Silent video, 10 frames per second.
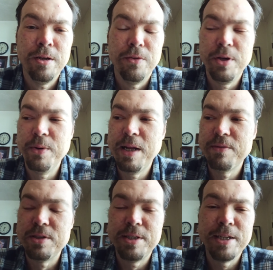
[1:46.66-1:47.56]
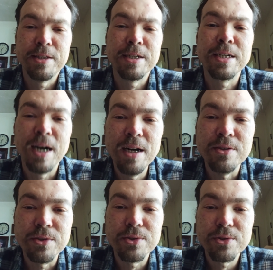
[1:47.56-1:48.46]
They would have to take the
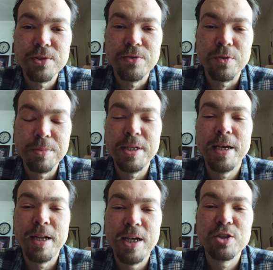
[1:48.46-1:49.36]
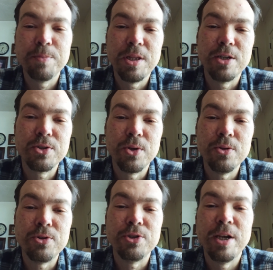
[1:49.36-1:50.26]
guns from dead Hezbollah
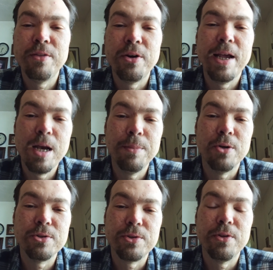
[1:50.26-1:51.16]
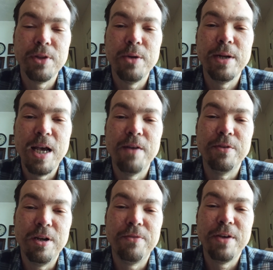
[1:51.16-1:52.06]
soldiers and their ammo so that they would have
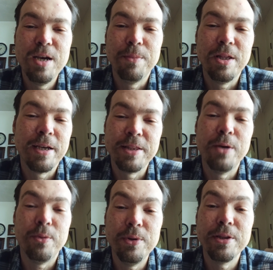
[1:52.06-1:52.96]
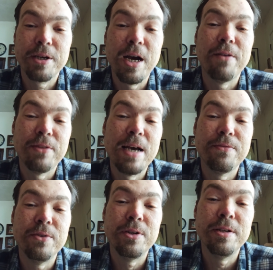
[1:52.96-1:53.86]
enough ammo. Like, they were really caught
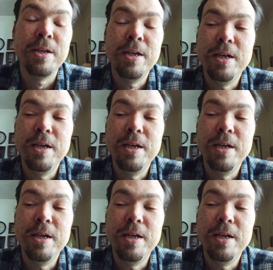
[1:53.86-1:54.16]
flat-footed.